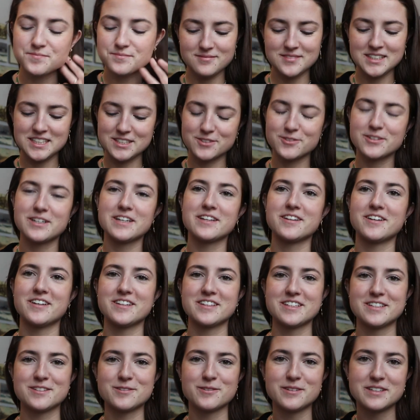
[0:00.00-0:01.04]
That's what I thought
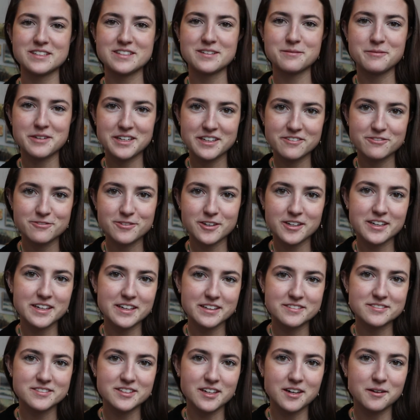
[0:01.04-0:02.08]
this was. Am I
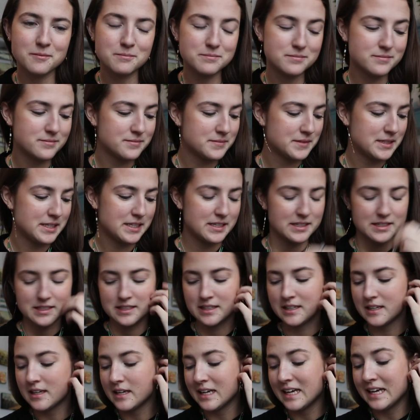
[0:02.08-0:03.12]
fucking dumb?
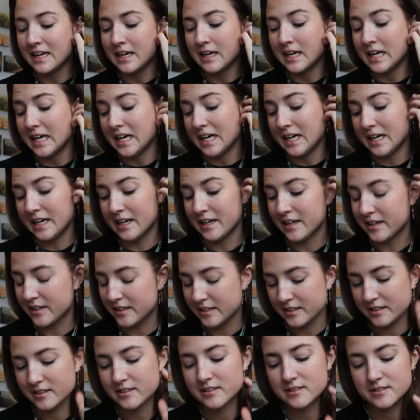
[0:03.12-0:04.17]

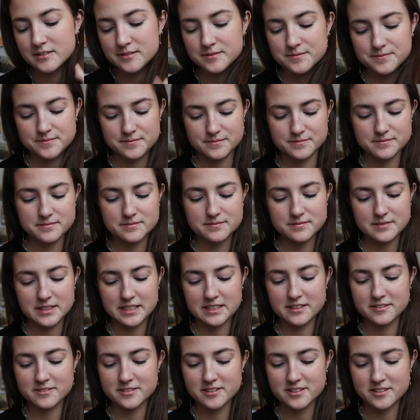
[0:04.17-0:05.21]
I
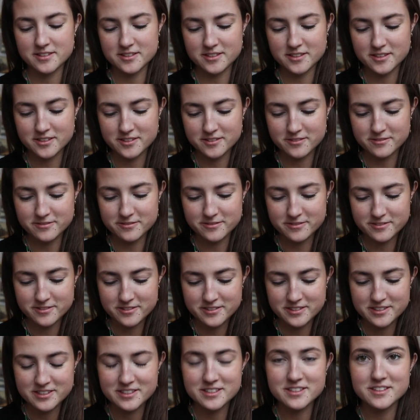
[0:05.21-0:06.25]
don't deserve
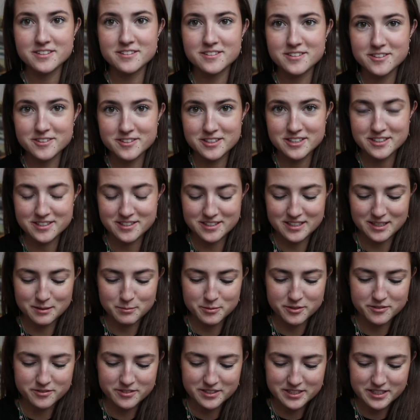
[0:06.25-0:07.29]
to do this type
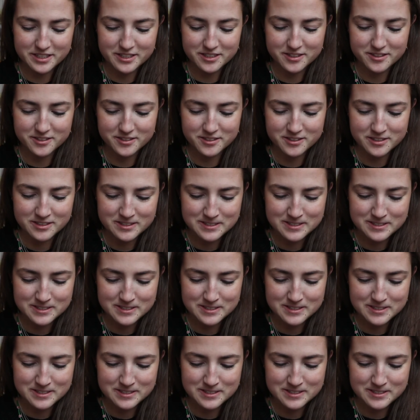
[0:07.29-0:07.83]
of video.